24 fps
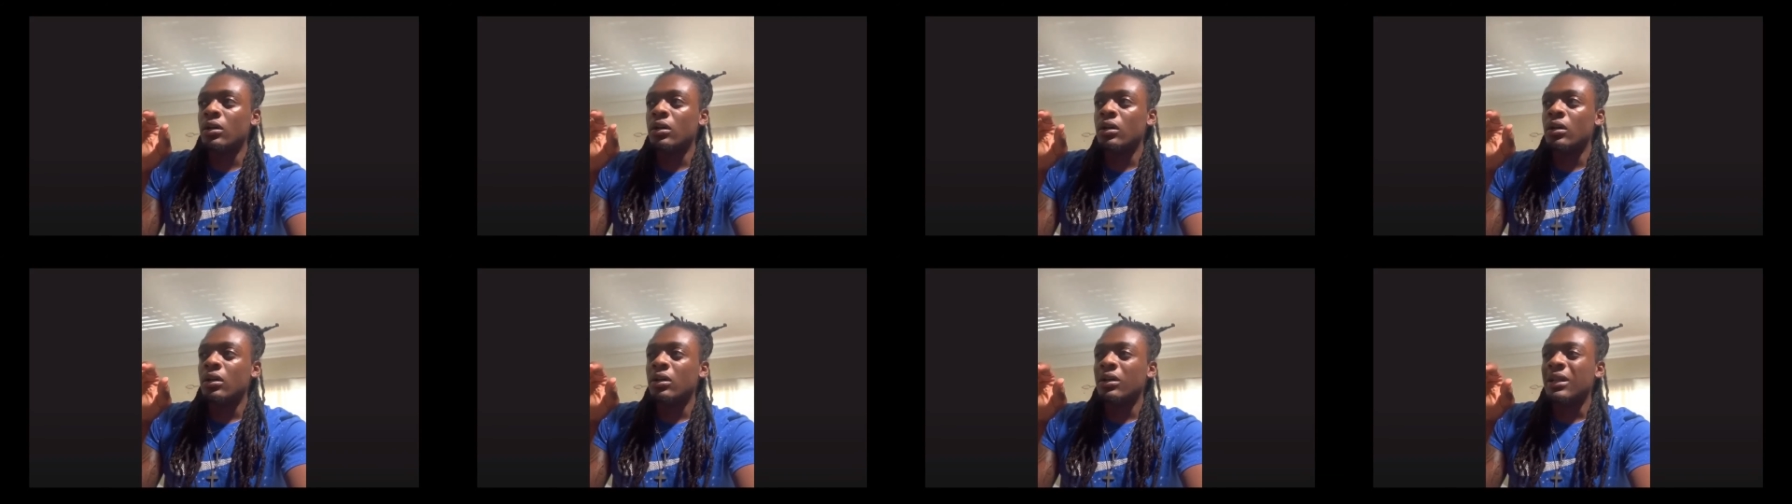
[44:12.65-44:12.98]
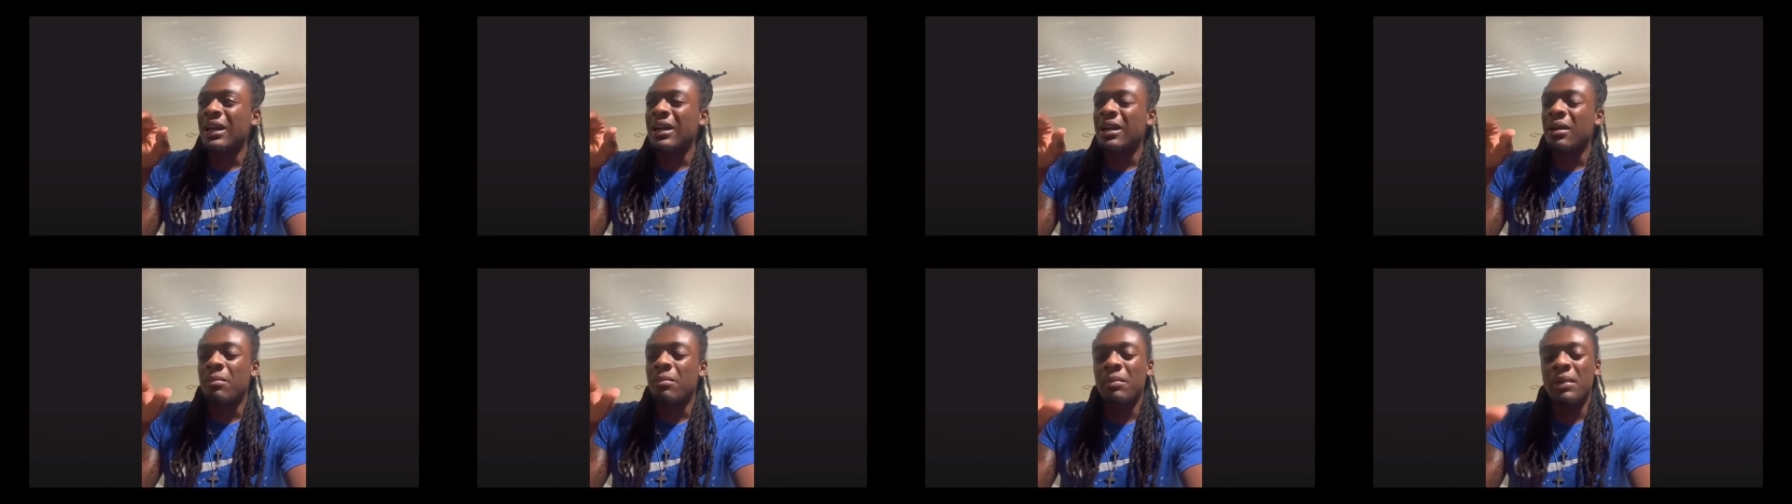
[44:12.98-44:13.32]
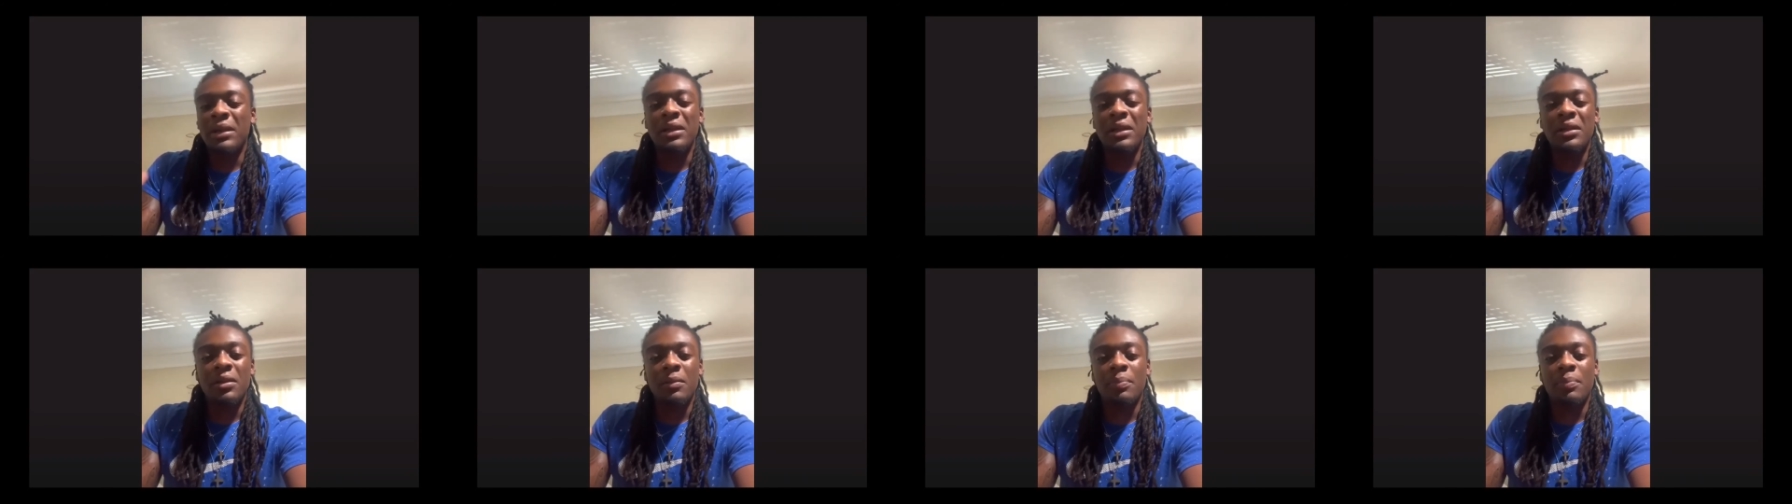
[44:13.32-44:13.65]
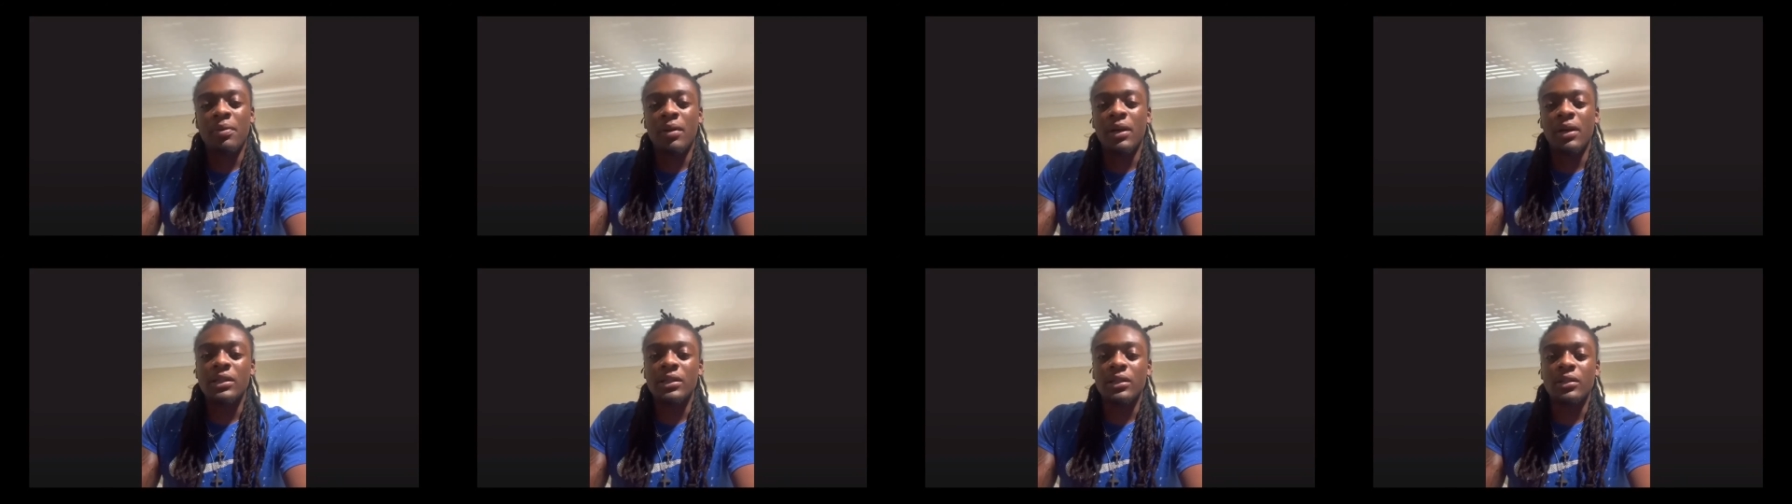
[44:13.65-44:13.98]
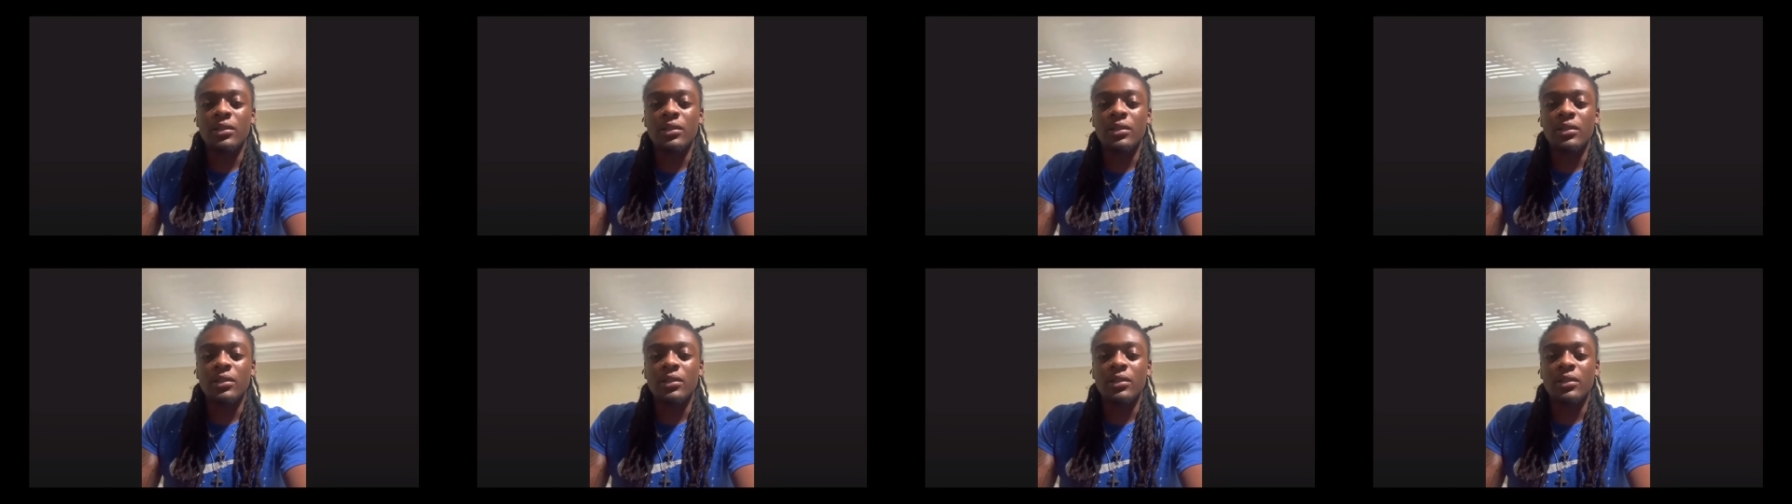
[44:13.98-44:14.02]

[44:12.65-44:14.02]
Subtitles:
like a mini depression.